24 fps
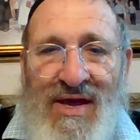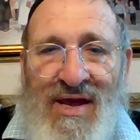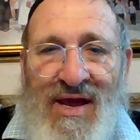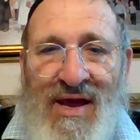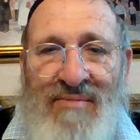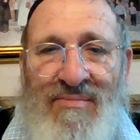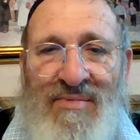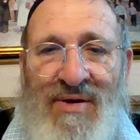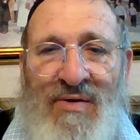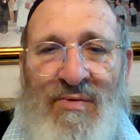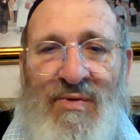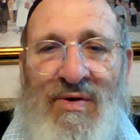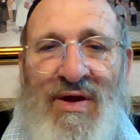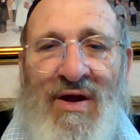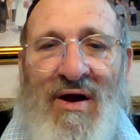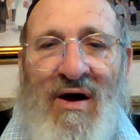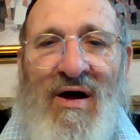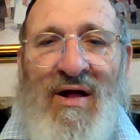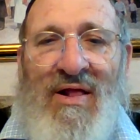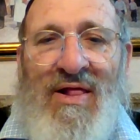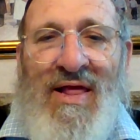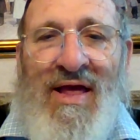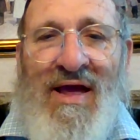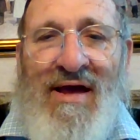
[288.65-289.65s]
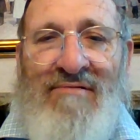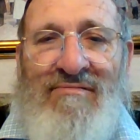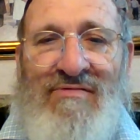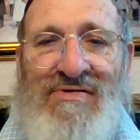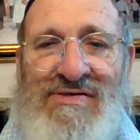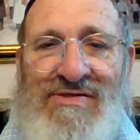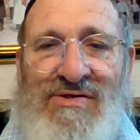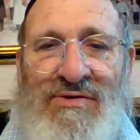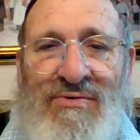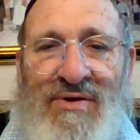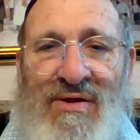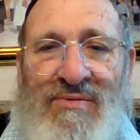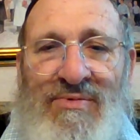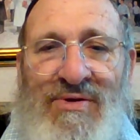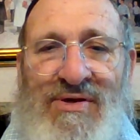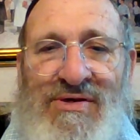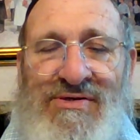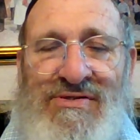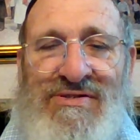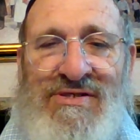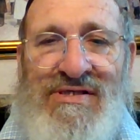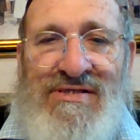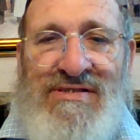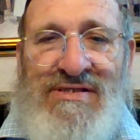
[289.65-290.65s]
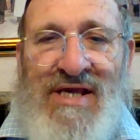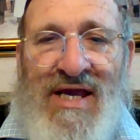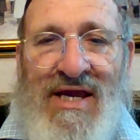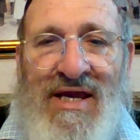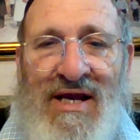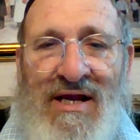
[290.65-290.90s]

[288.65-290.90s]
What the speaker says: And may we all have, as the Rabbi used to say,